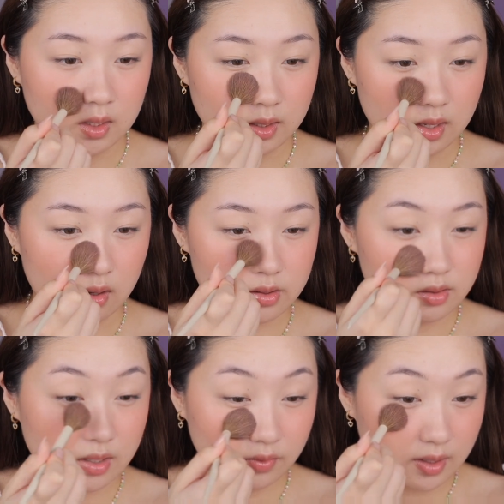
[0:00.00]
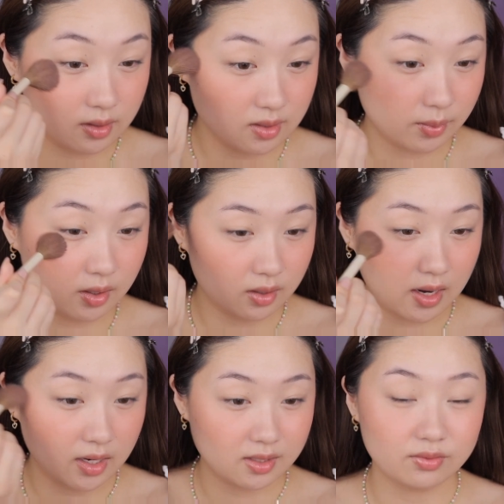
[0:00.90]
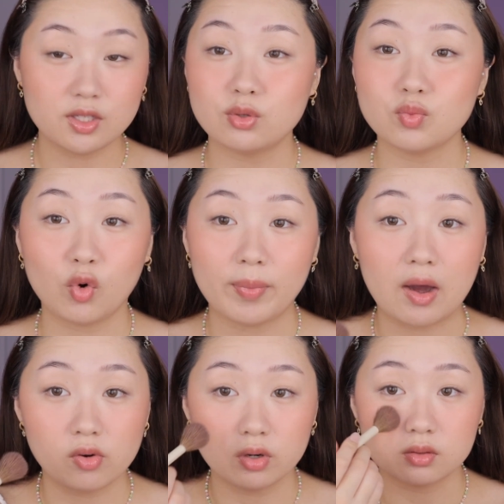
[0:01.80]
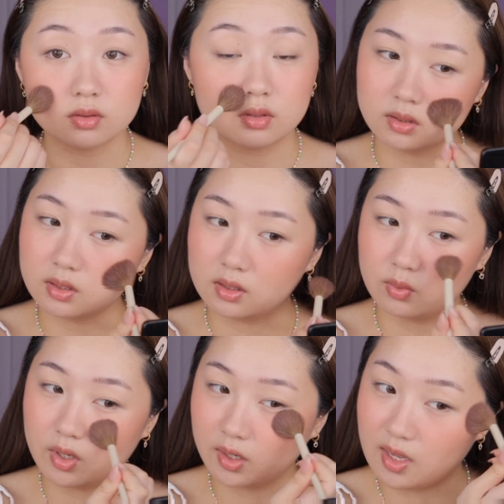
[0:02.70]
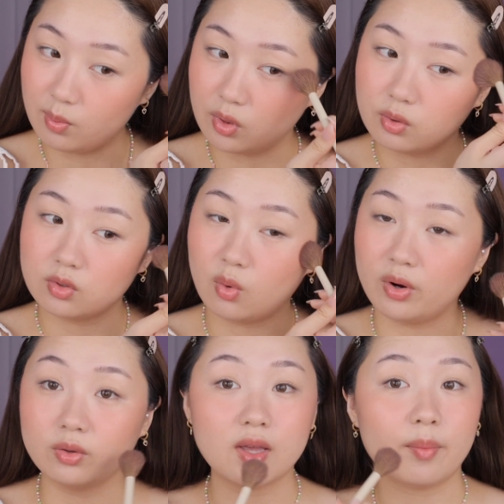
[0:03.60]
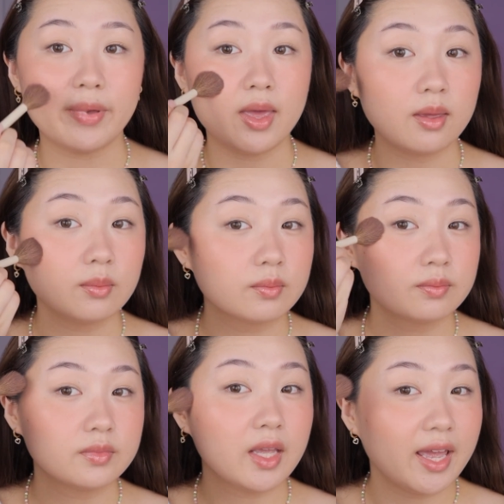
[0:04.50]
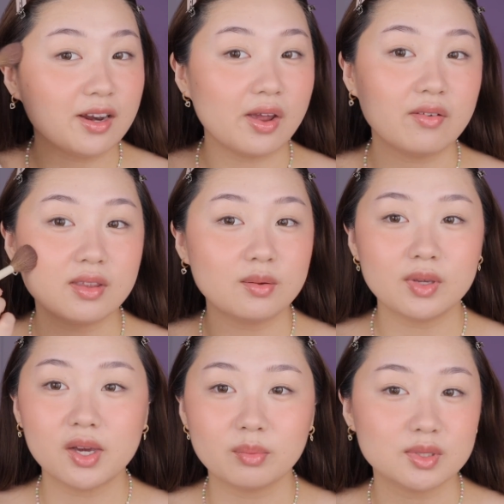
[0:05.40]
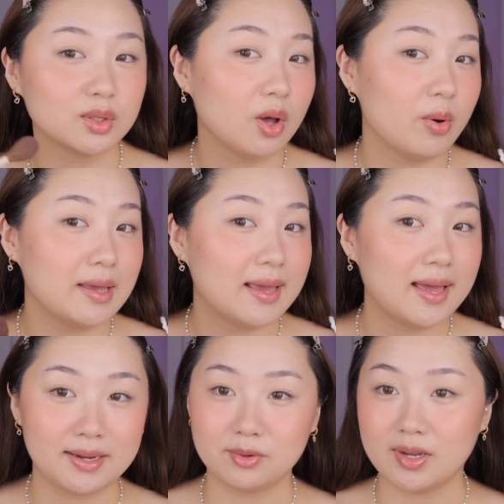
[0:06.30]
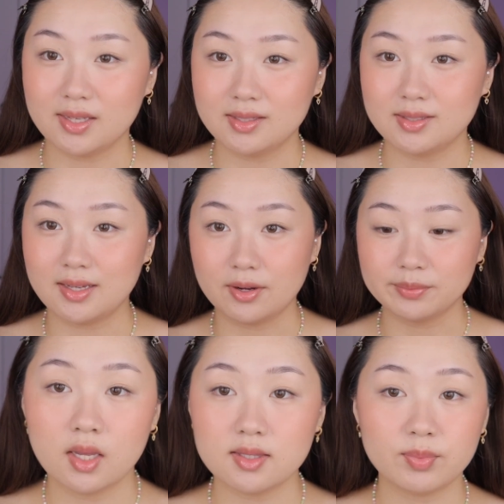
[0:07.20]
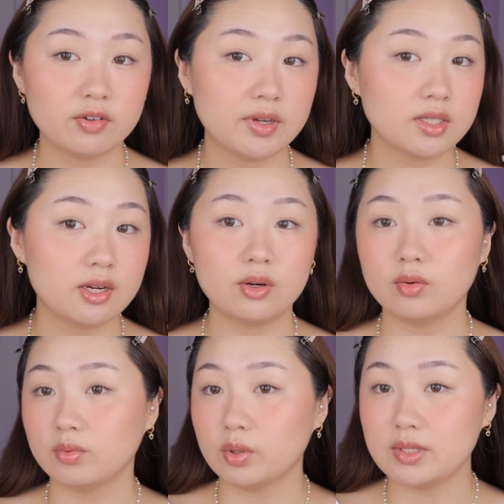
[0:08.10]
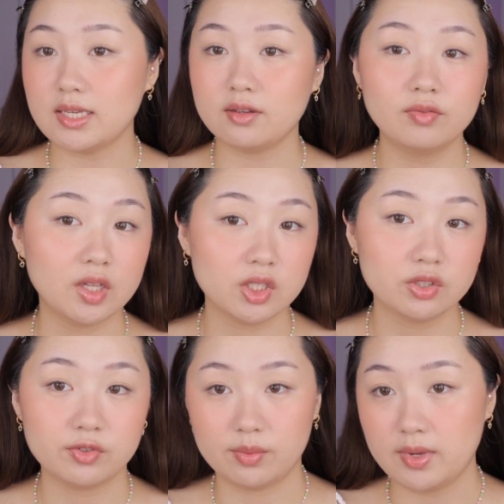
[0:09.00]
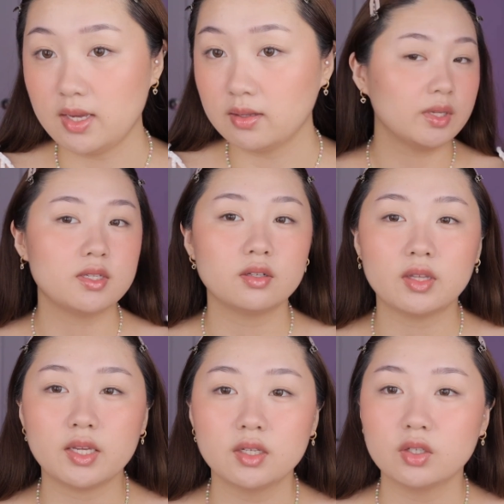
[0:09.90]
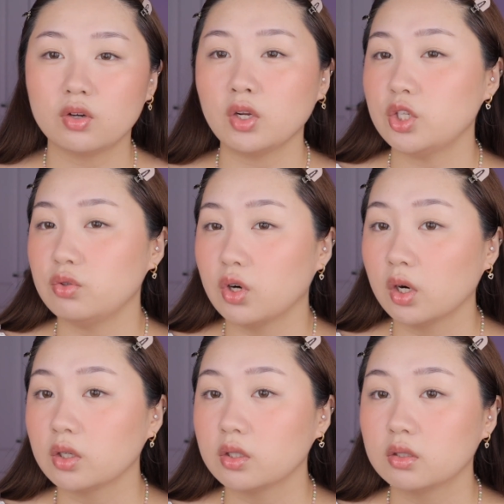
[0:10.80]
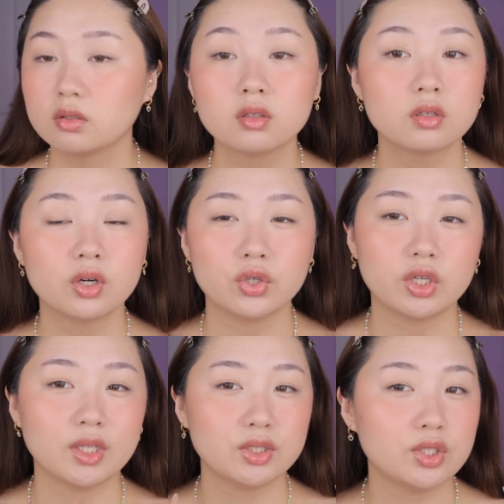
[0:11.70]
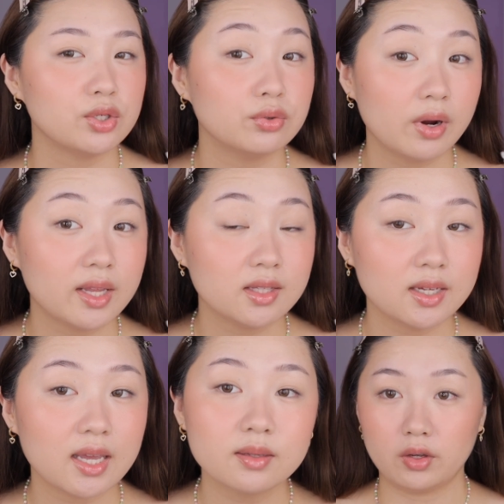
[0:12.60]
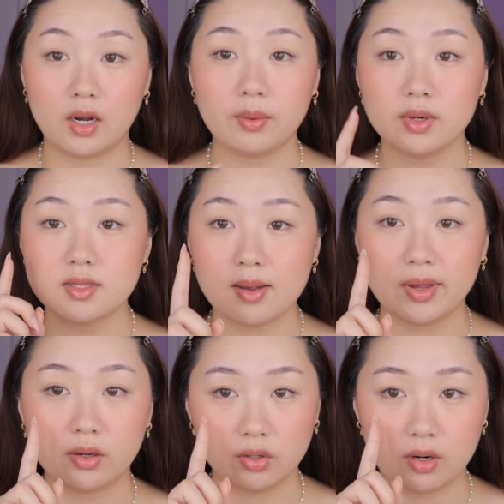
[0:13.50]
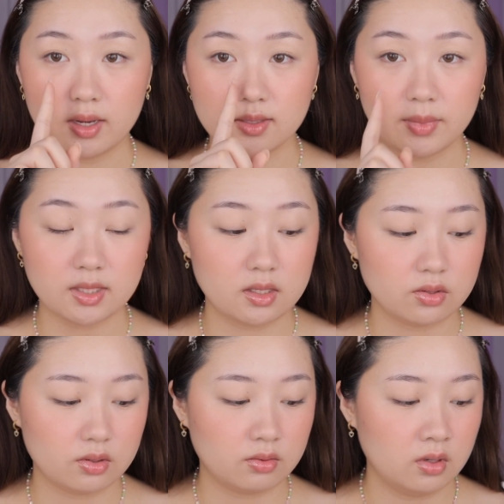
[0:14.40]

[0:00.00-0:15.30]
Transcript: Yeah, also definitely in the summer, I definitely use more powders just because we gotta keep those oils at bay. And everything becomes glowy anyways, you know? It's the perfect rosy flush for me, but still like not too dark or not like too red looking. Okay, now I'm gonna set my under eyes and my T-zone.